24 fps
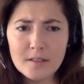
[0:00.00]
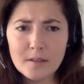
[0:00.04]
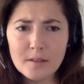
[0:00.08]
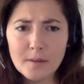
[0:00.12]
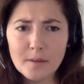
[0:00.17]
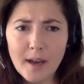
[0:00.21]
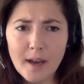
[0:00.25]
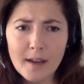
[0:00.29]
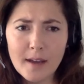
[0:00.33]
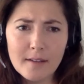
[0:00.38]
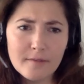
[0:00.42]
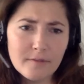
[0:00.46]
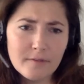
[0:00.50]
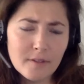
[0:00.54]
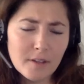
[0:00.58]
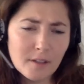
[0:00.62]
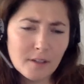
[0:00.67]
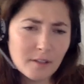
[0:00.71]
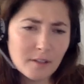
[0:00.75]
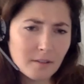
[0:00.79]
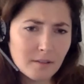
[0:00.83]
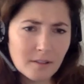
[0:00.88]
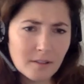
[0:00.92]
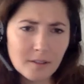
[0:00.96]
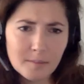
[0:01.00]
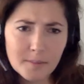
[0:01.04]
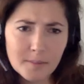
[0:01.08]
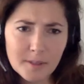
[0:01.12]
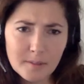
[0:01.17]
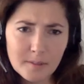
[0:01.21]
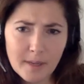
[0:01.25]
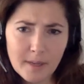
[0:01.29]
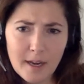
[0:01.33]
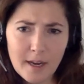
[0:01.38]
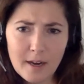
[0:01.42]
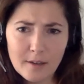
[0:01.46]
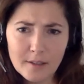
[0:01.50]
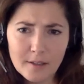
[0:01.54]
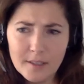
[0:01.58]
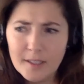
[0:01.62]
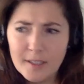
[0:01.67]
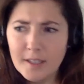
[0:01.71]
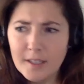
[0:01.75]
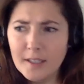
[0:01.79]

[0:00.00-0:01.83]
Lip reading: So I've heard a little bit about